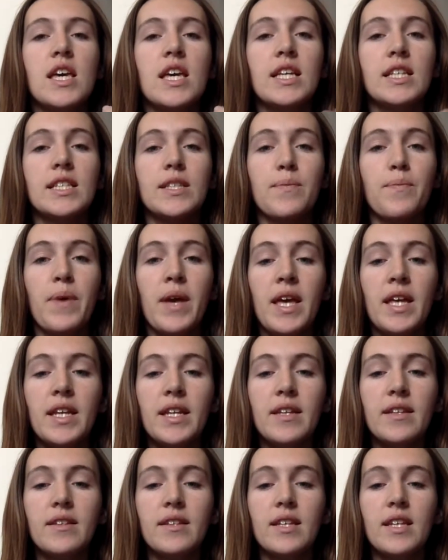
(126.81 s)

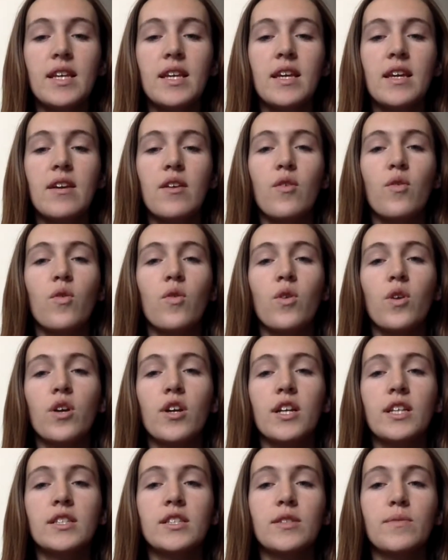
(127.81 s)
independently or
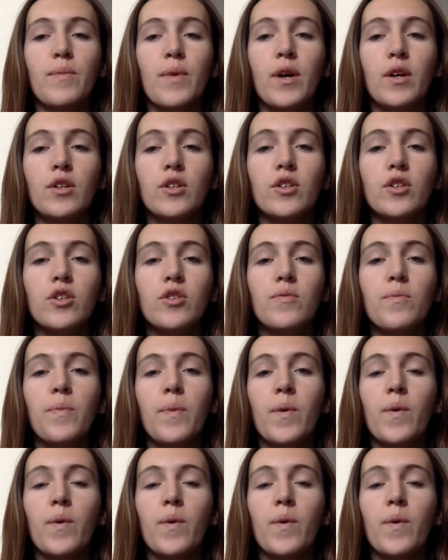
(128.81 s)
in small group